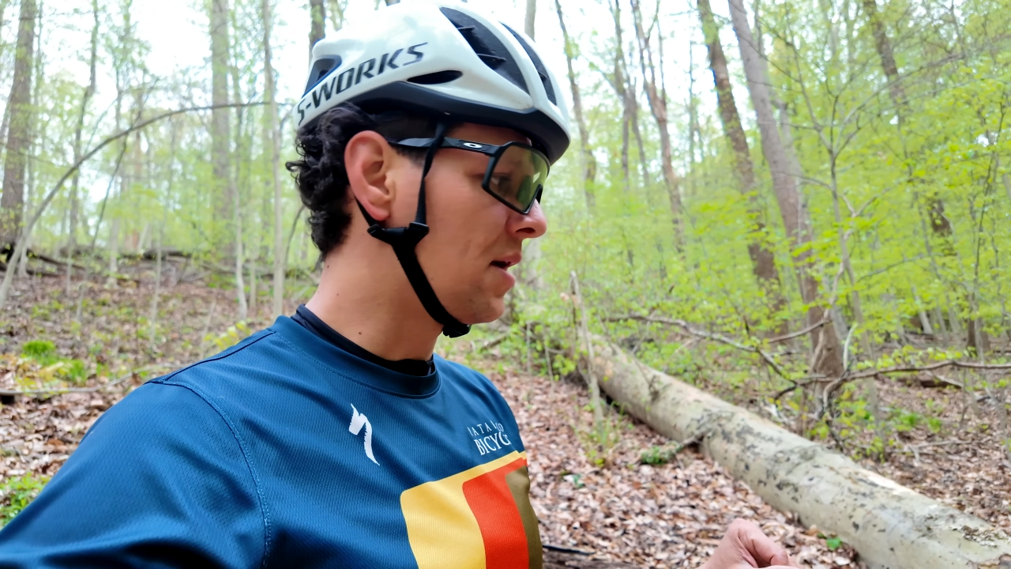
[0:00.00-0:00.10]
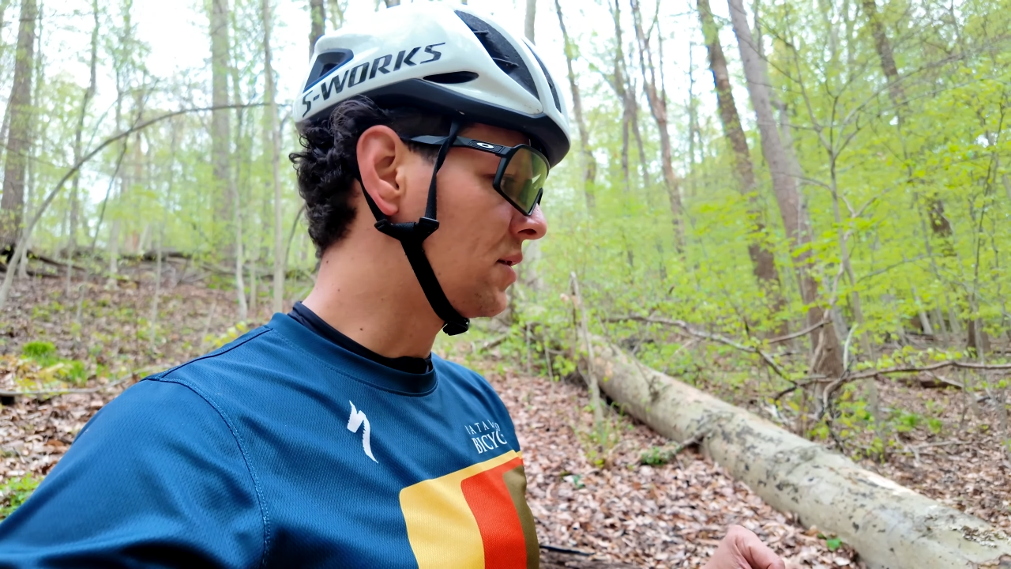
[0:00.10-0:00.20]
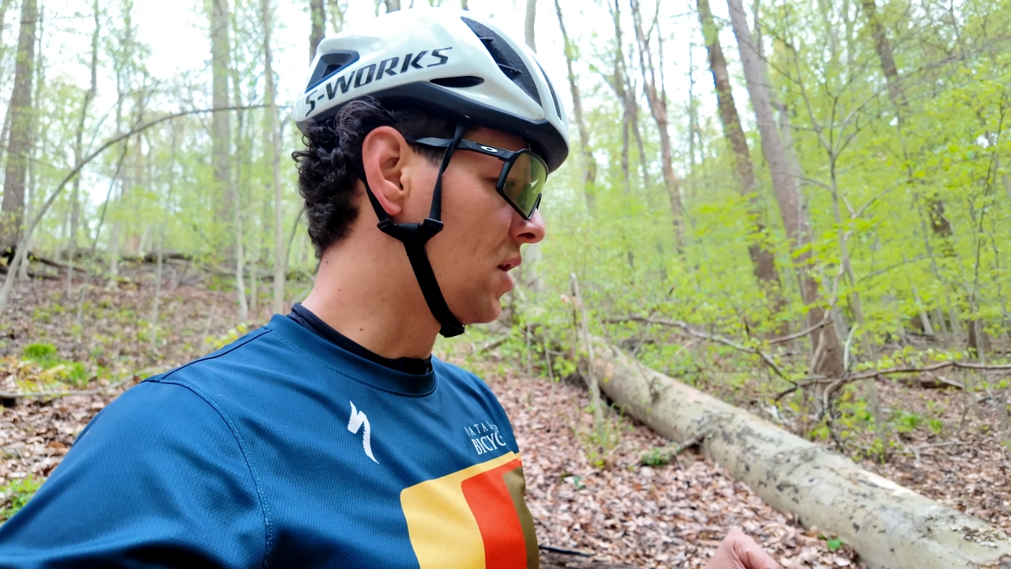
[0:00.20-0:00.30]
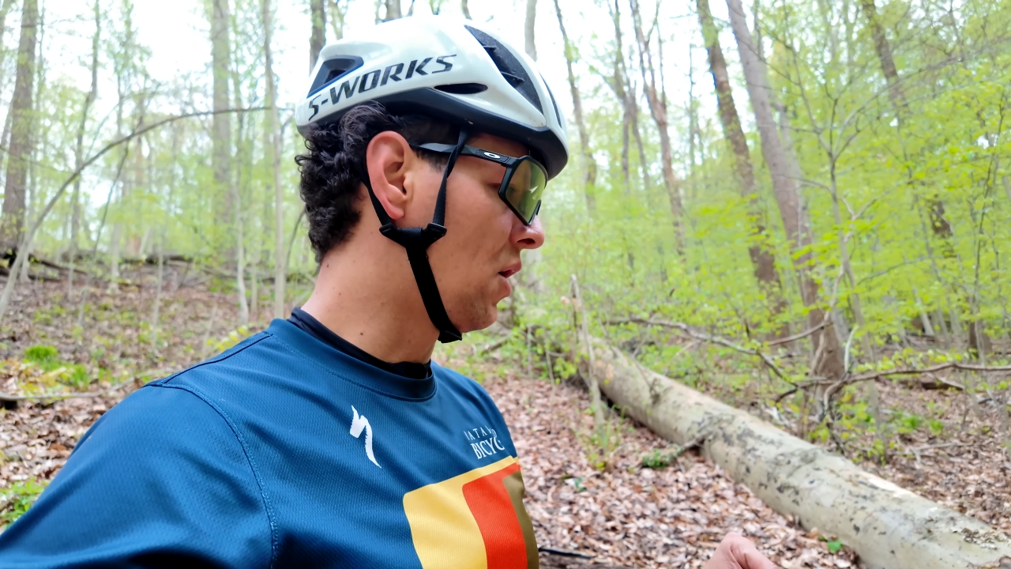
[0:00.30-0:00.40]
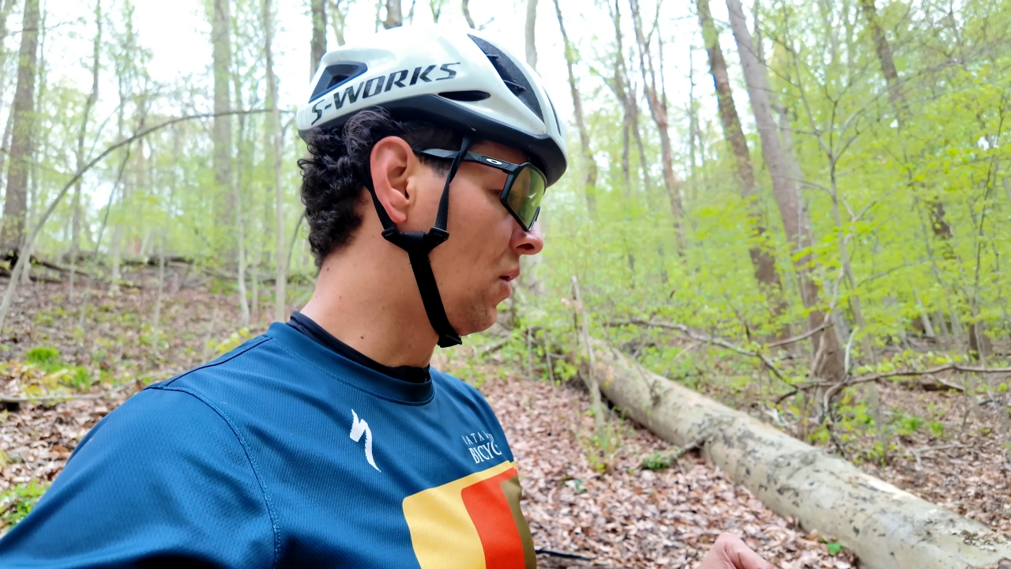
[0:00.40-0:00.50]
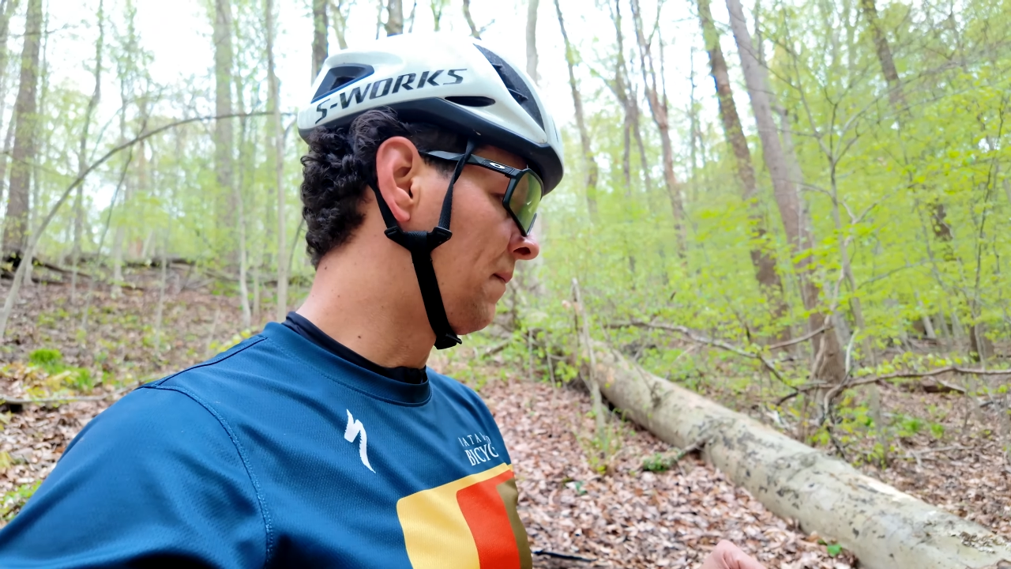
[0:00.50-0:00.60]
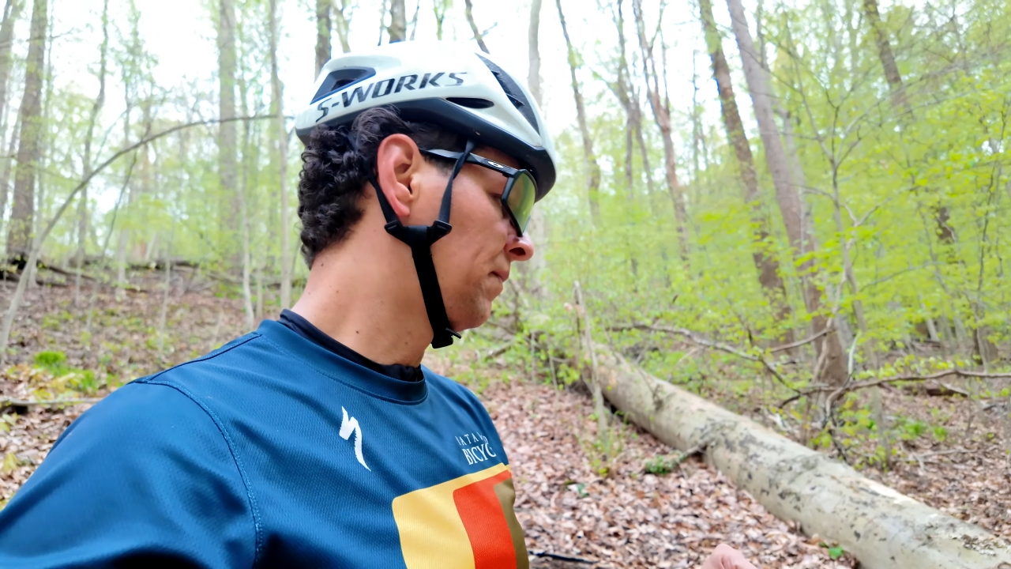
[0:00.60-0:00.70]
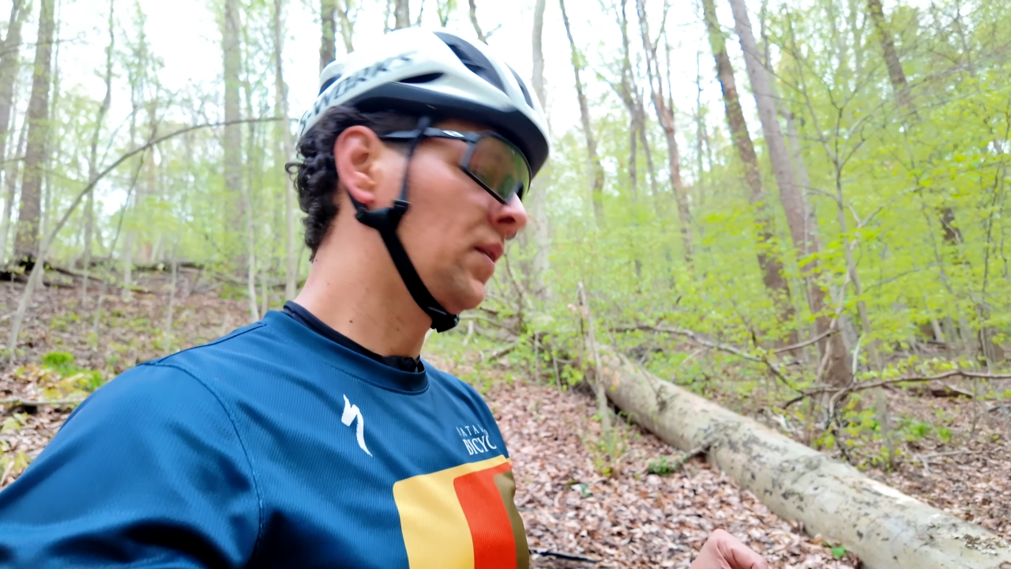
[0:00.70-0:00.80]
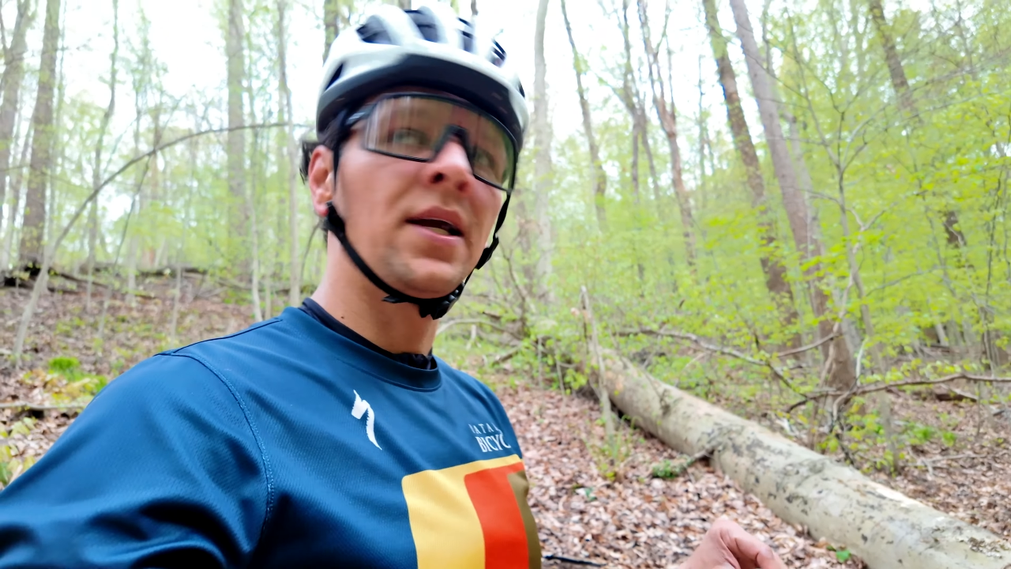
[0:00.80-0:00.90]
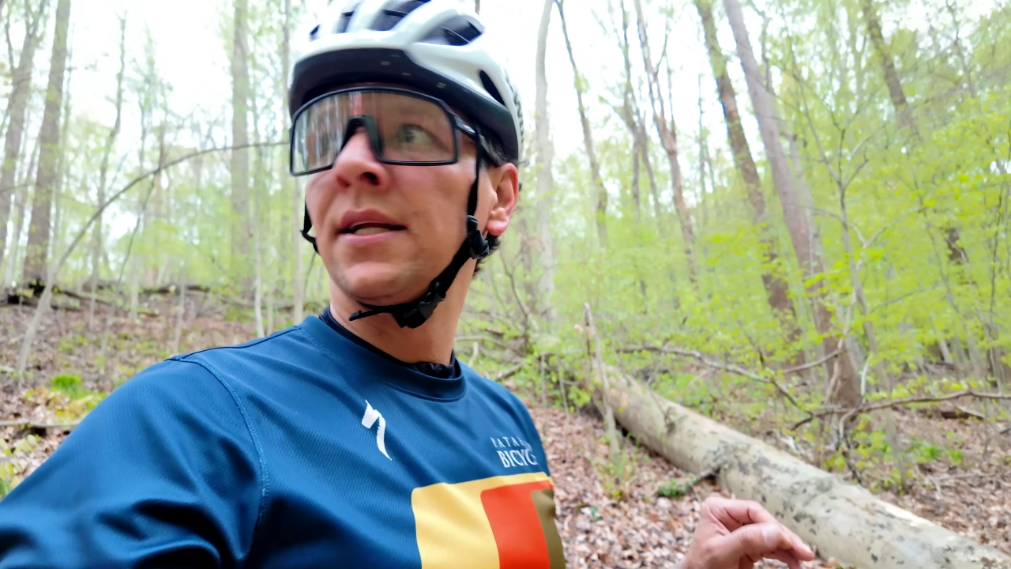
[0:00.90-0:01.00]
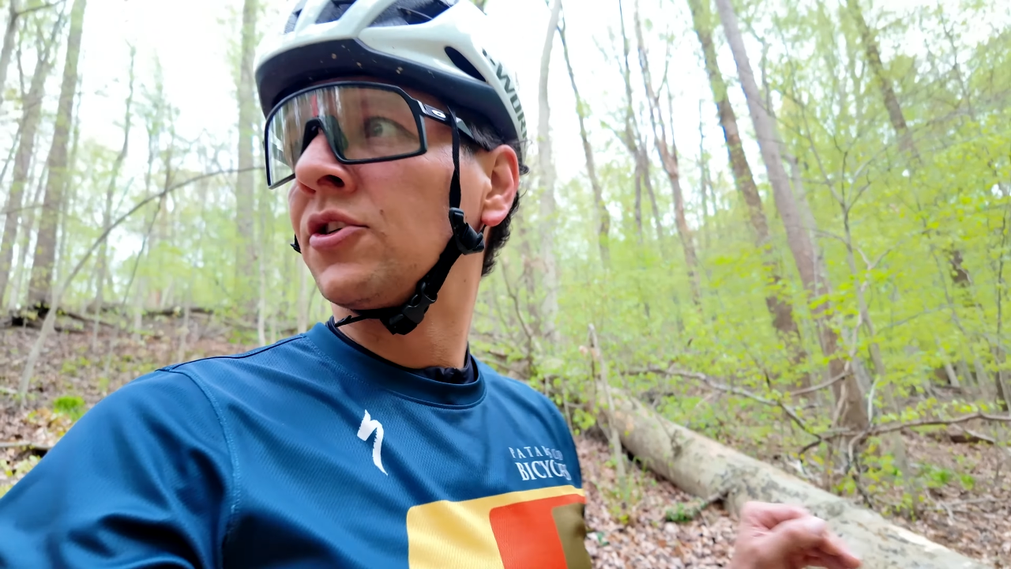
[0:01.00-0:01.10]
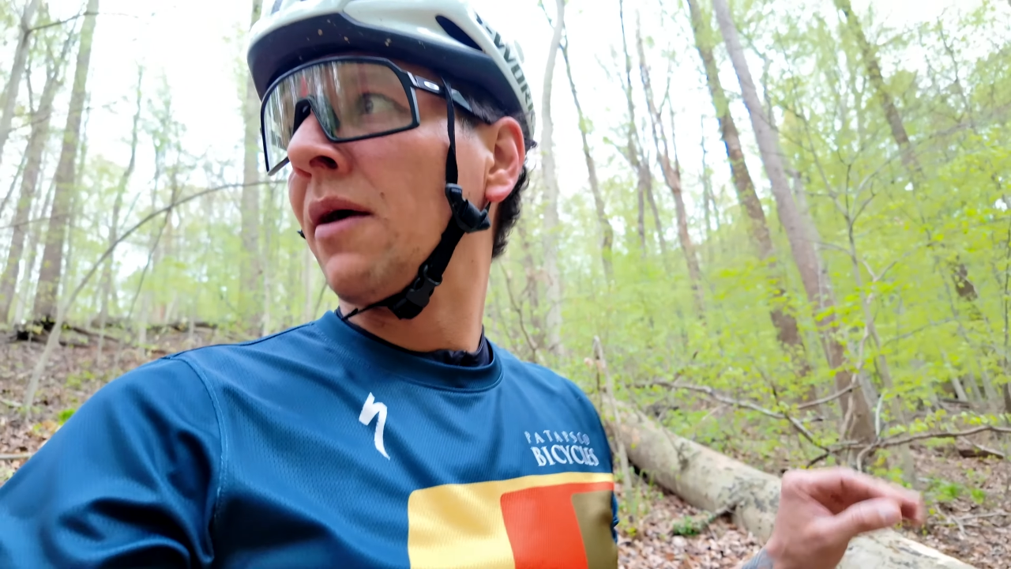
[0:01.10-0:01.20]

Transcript: So got